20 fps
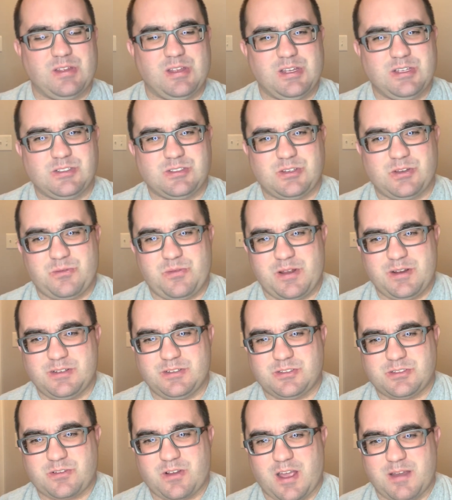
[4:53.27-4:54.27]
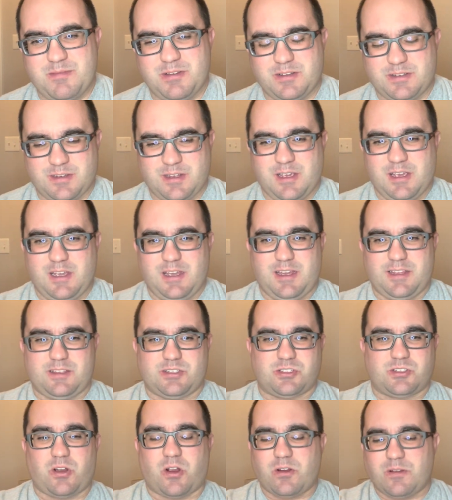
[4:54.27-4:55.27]
It's a good way to describe it. At the
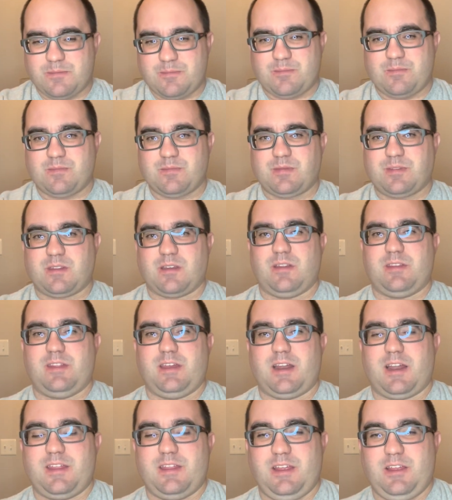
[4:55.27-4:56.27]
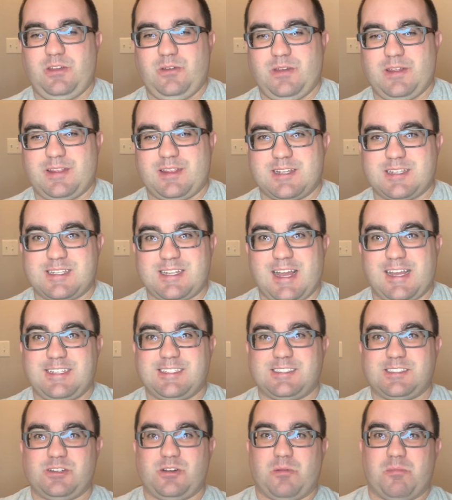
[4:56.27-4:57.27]
start, and then I think you get this
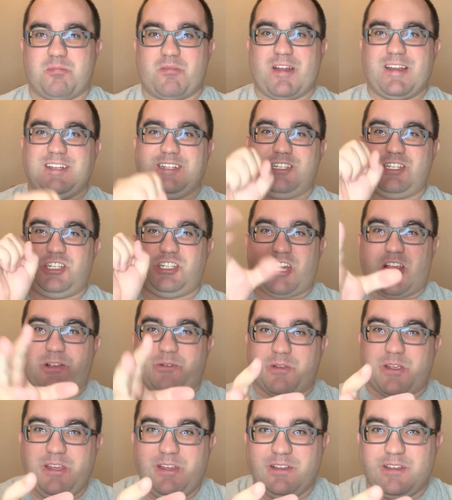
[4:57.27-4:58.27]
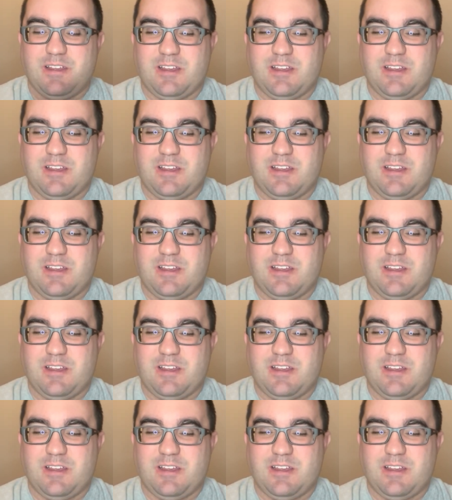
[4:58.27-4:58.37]
nice little bright cherry,